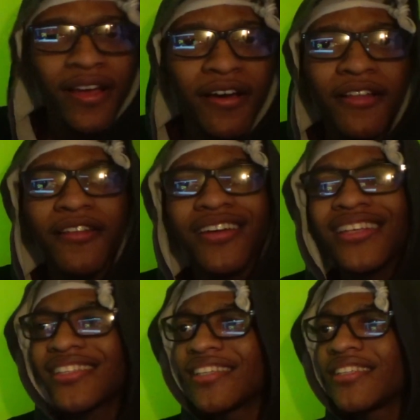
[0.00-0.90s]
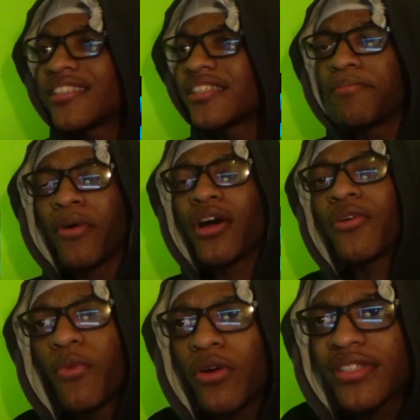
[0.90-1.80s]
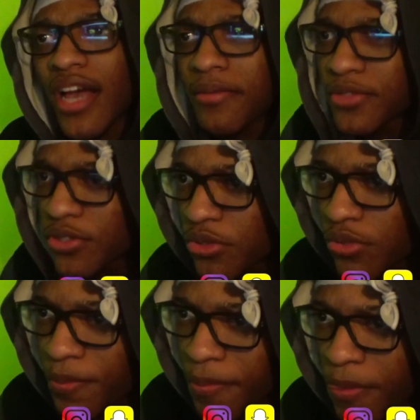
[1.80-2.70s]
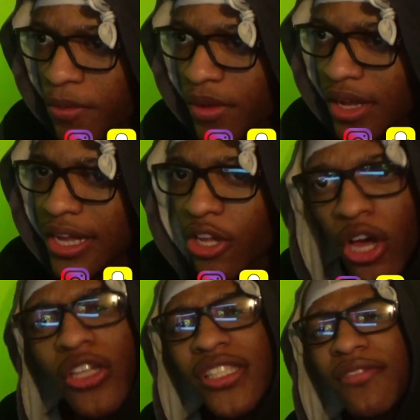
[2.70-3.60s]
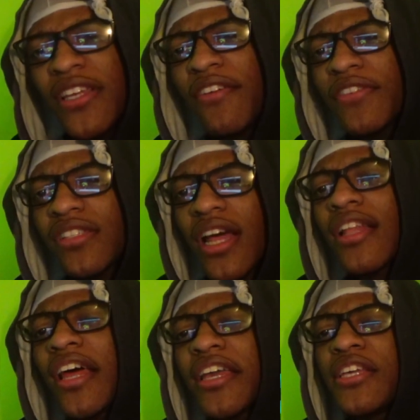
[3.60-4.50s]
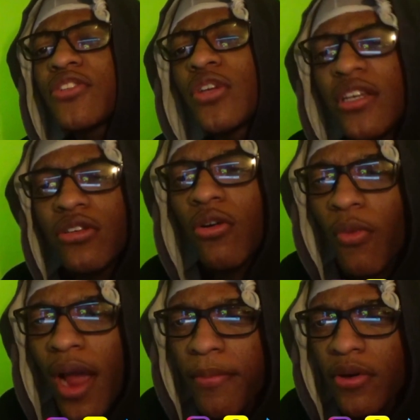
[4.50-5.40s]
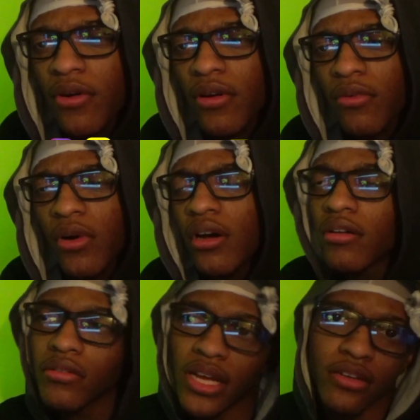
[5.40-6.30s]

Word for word: Hold on, he said this shit balling woe times two. Uh, Chief Keef is not like he's a he's a rapper. Well, like